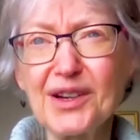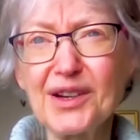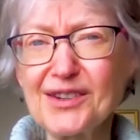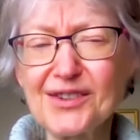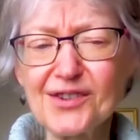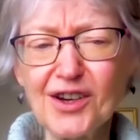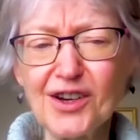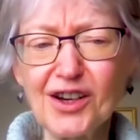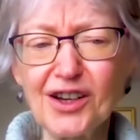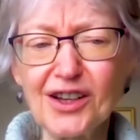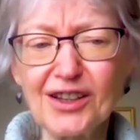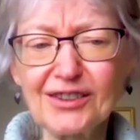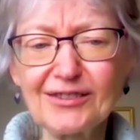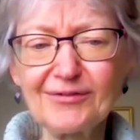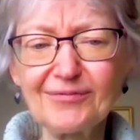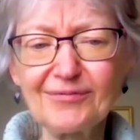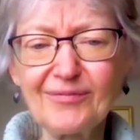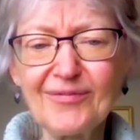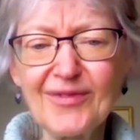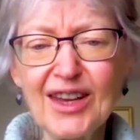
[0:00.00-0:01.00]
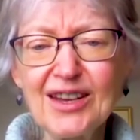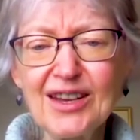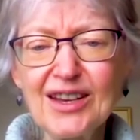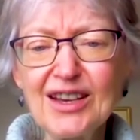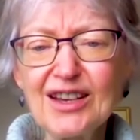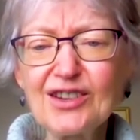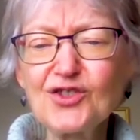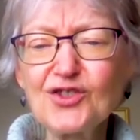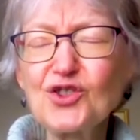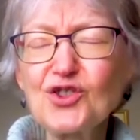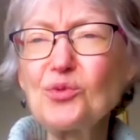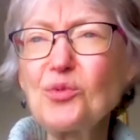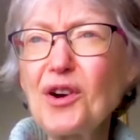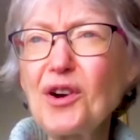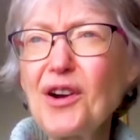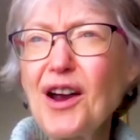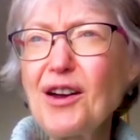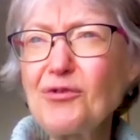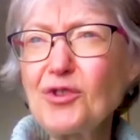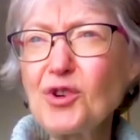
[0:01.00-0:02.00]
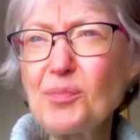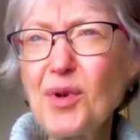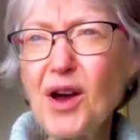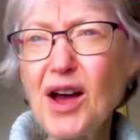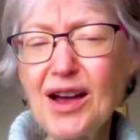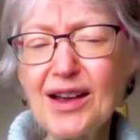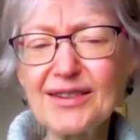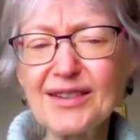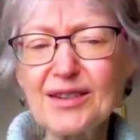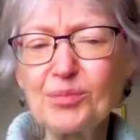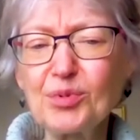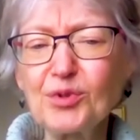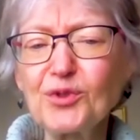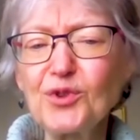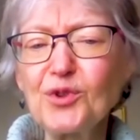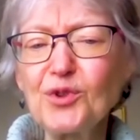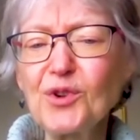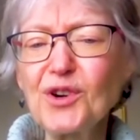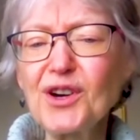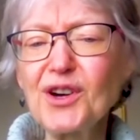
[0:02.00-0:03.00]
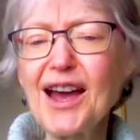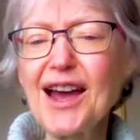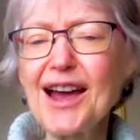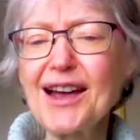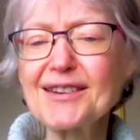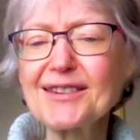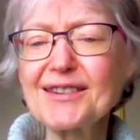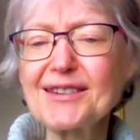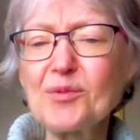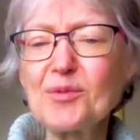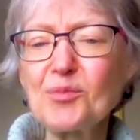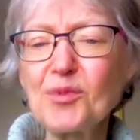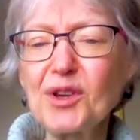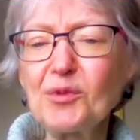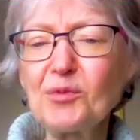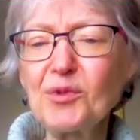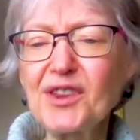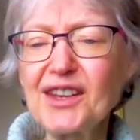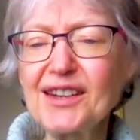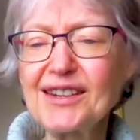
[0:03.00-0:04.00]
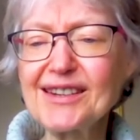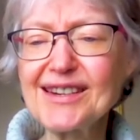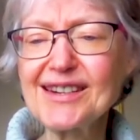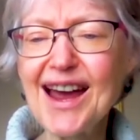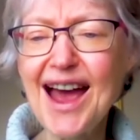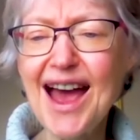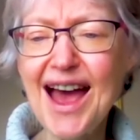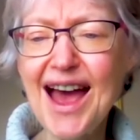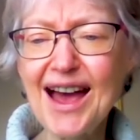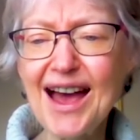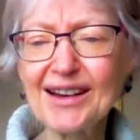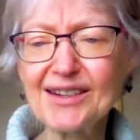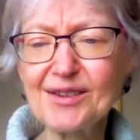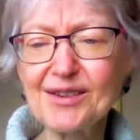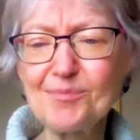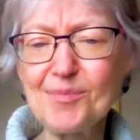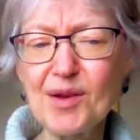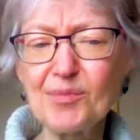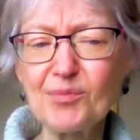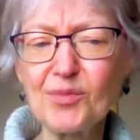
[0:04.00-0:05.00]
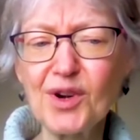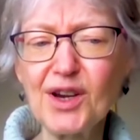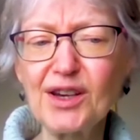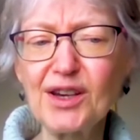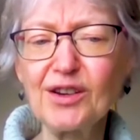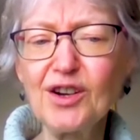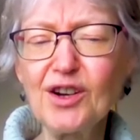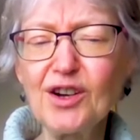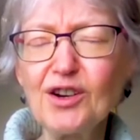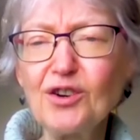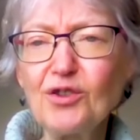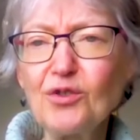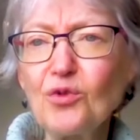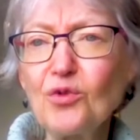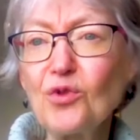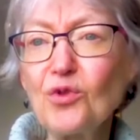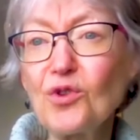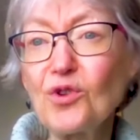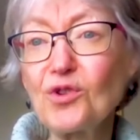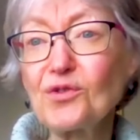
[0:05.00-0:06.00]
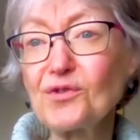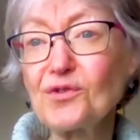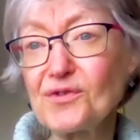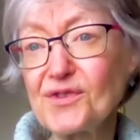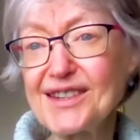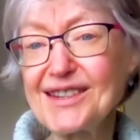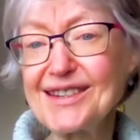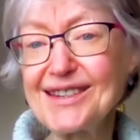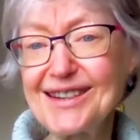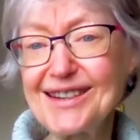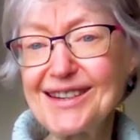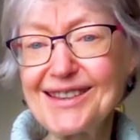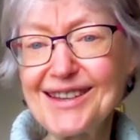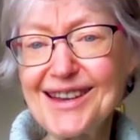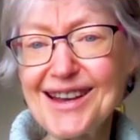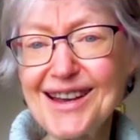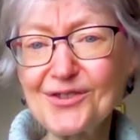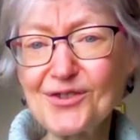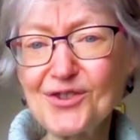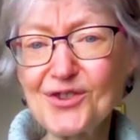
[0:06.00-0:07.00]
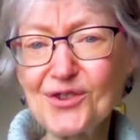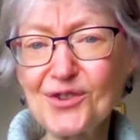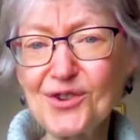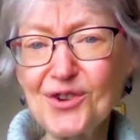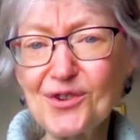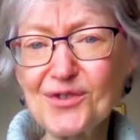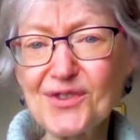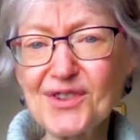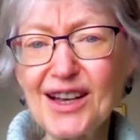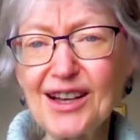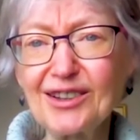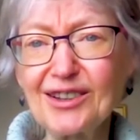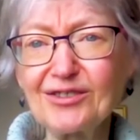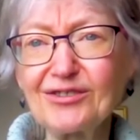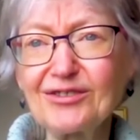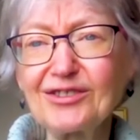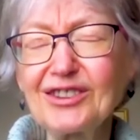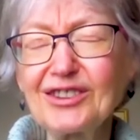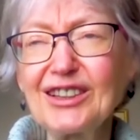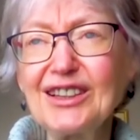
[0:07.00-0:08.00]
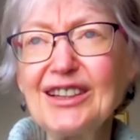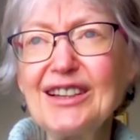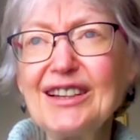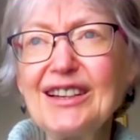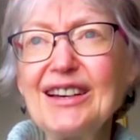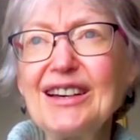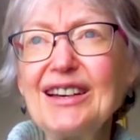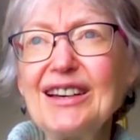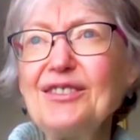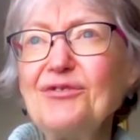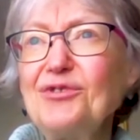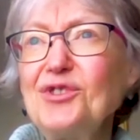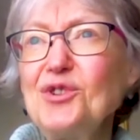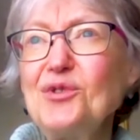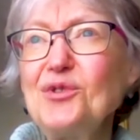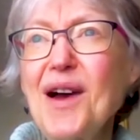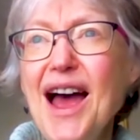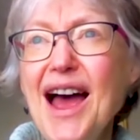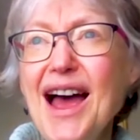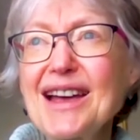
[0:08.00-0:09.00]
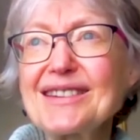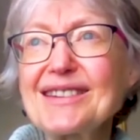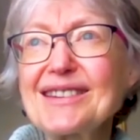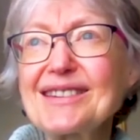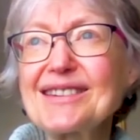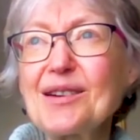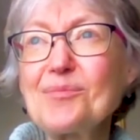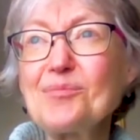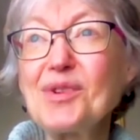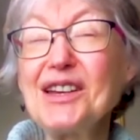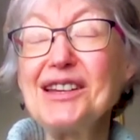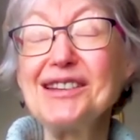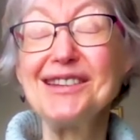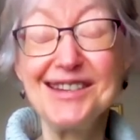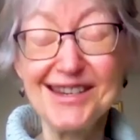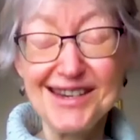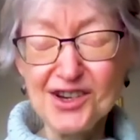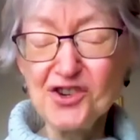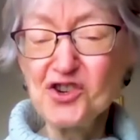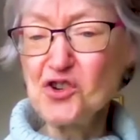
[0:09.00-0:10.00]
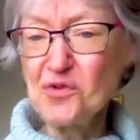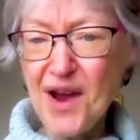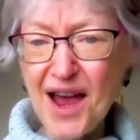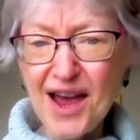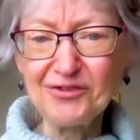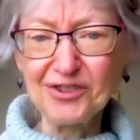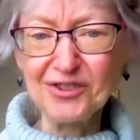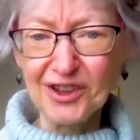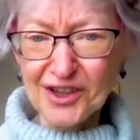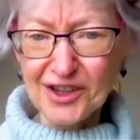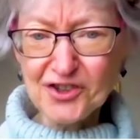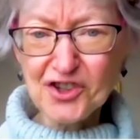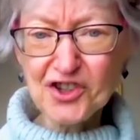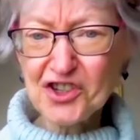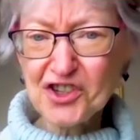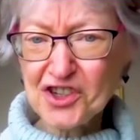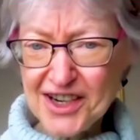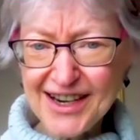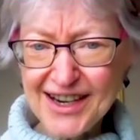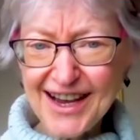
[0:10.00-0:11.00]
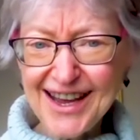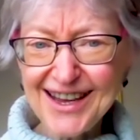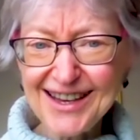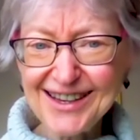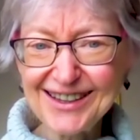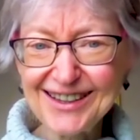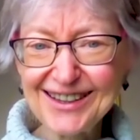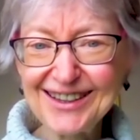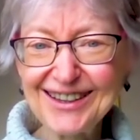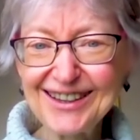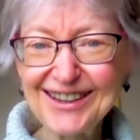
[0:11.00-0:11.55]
but it's not. So wherever possible, you want to ask somebody with intact memory or seek the answer yourself. If you ask somebody, did you have lunch today?